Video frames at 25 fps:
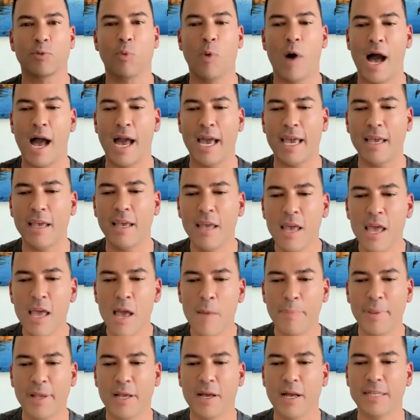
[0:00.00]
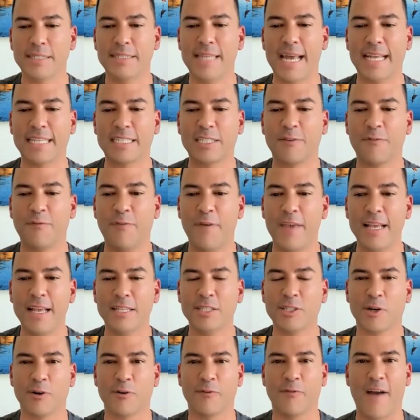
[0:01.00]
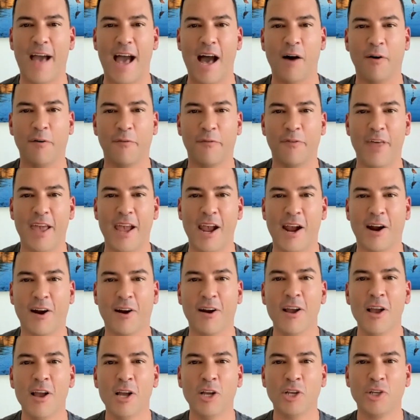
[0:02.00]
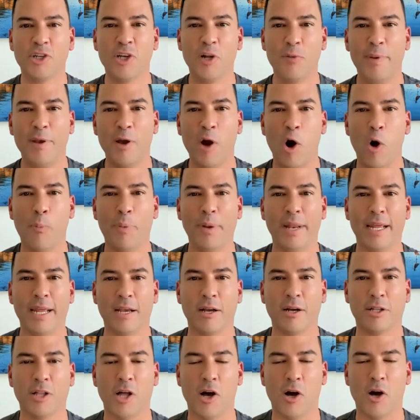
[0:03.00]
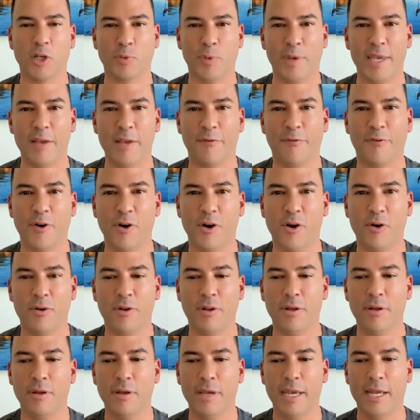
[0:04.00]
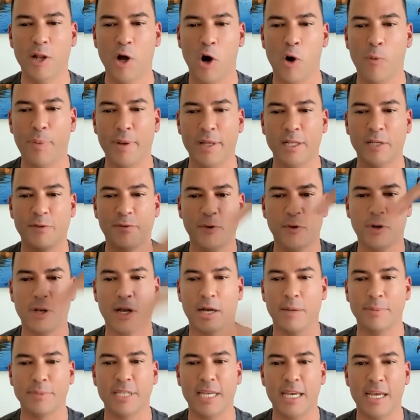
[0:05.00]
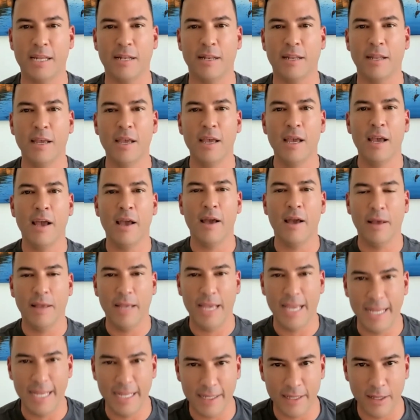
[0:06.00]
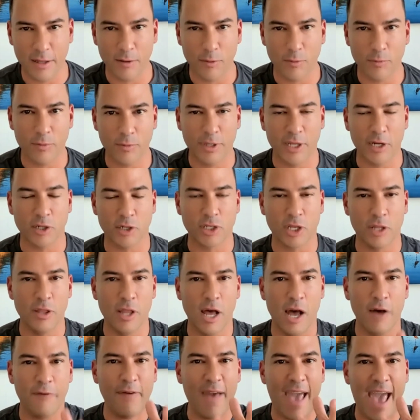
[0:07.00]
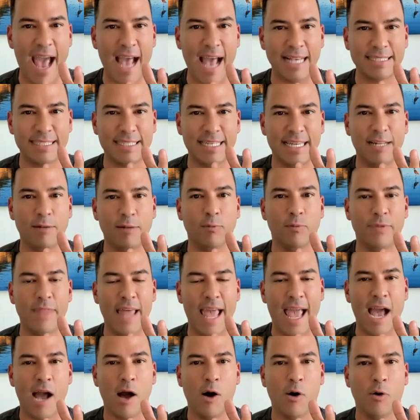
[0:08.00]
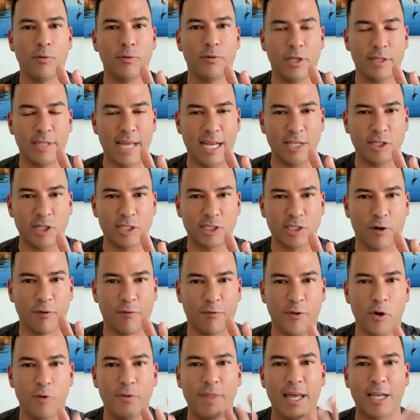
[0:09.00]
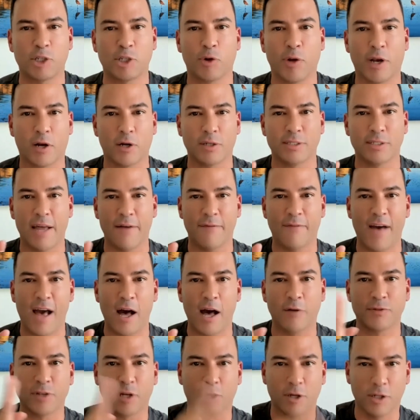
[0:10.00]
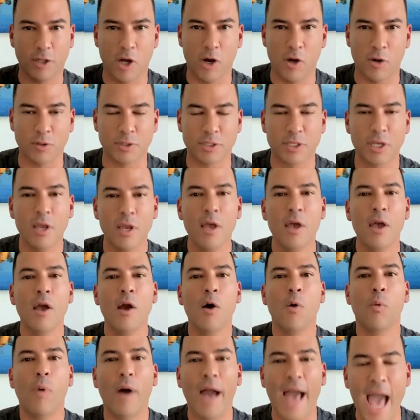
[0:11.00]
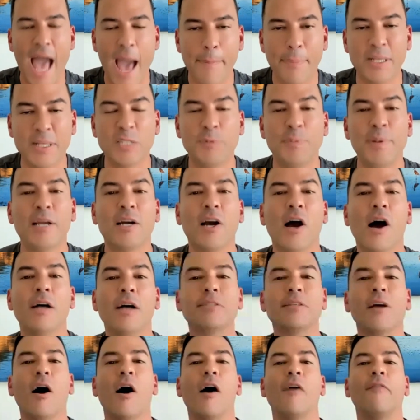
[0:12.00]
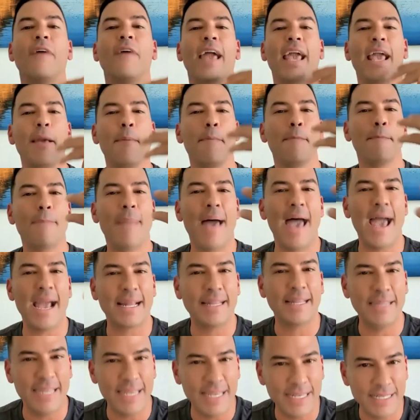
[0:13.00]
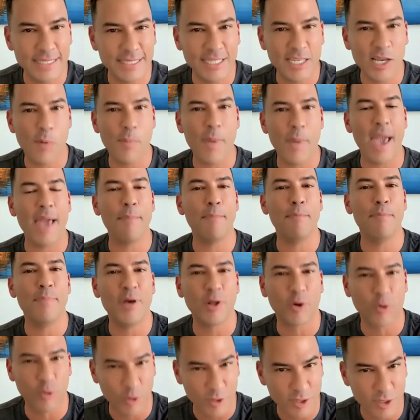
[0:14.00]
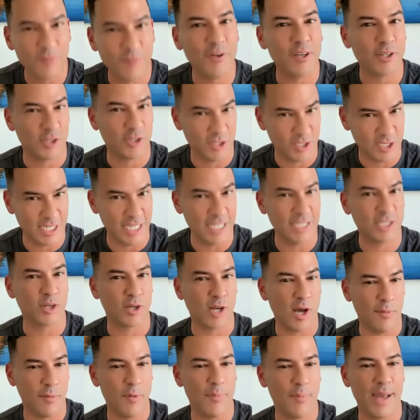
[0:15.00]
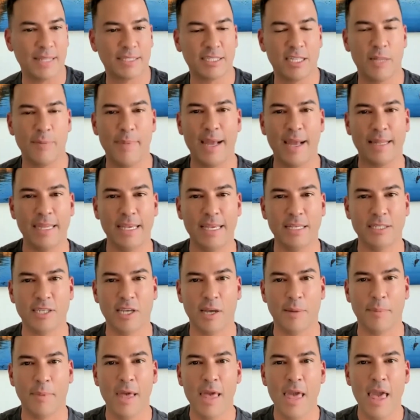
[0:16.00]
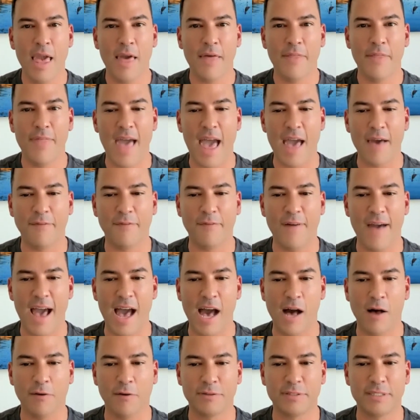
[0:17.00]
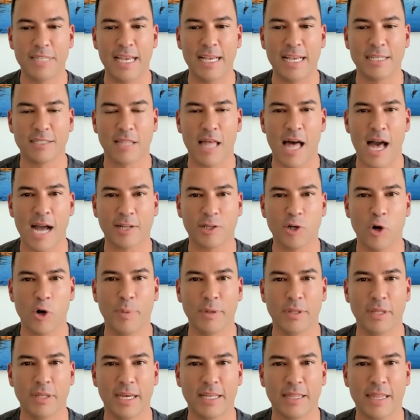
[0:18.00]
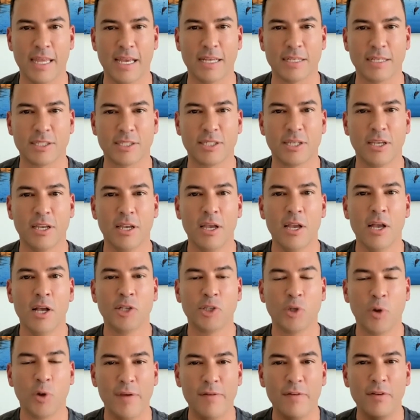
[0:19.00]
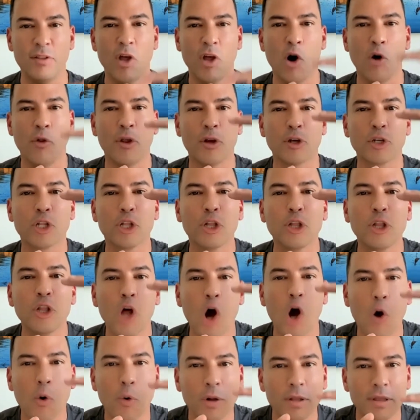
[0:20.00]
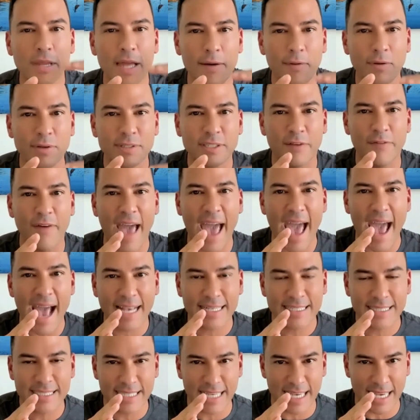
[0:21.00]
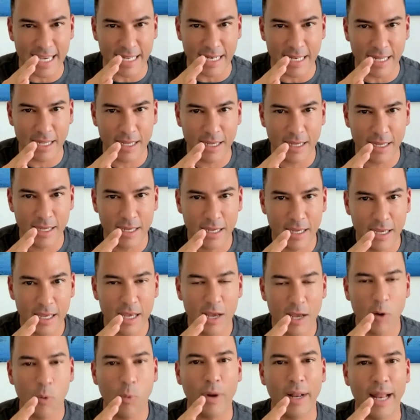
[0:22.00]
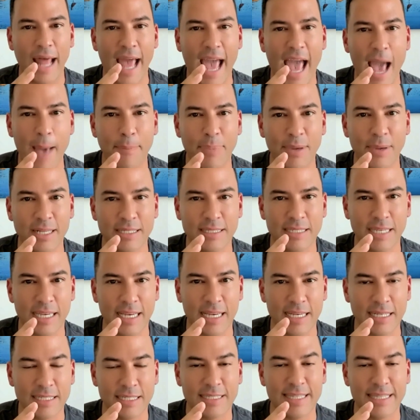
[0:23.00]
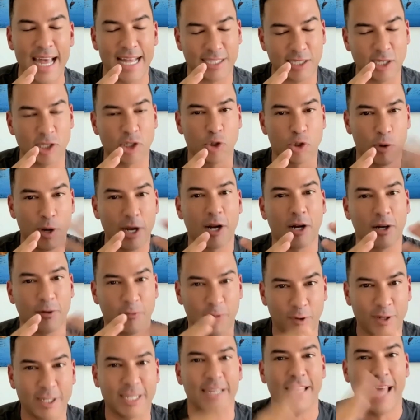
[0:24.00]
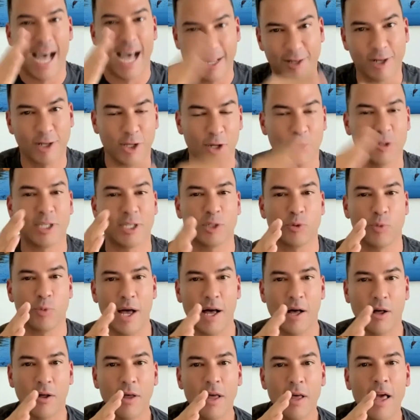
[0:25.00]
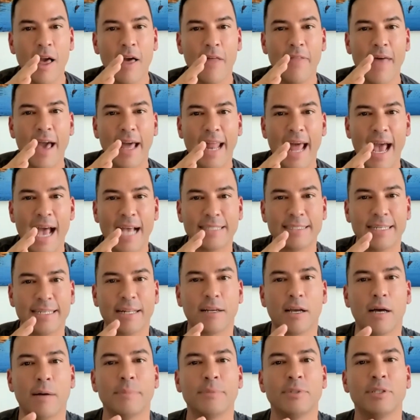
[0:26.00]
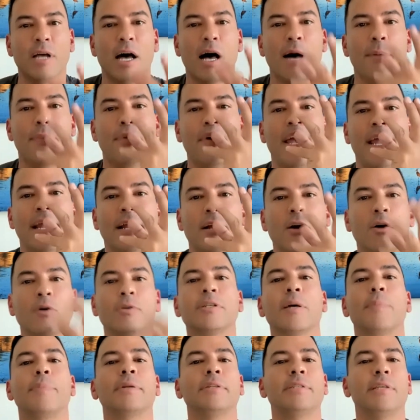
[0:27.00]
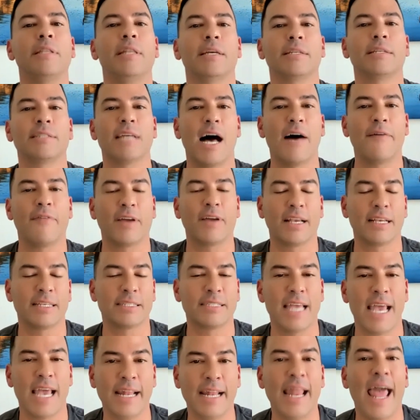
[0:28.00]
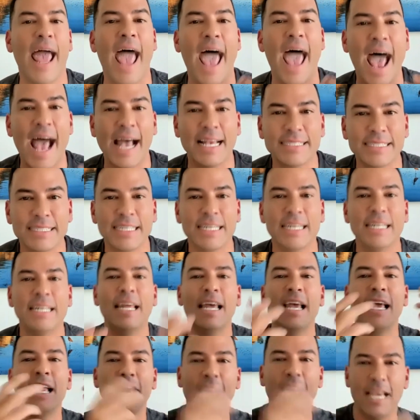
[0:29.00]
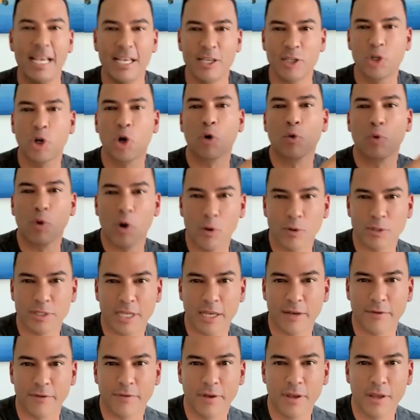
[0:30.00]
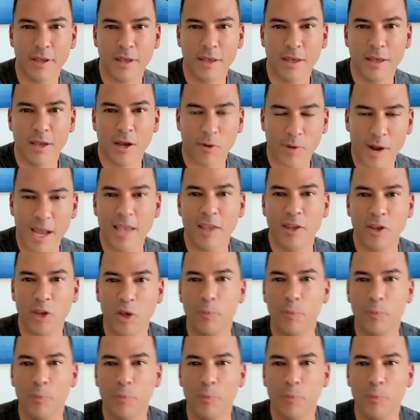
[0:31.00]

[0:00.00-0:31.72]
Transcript: Why? Because that sphincter valve there should be opening and closed. We eat food, it opens, food comes in. There's enough acid now to digest our food that triggers that valve to close. What happens because of a magnesium and mineral deficiency, so coming back to the magnesium, that valve stays locked open like this. So even though there's lower levels of acid, what happens is that's a trigger for it to not to close as well. That acid comes up and goes up into the esophagus, and acid is corrosive, right?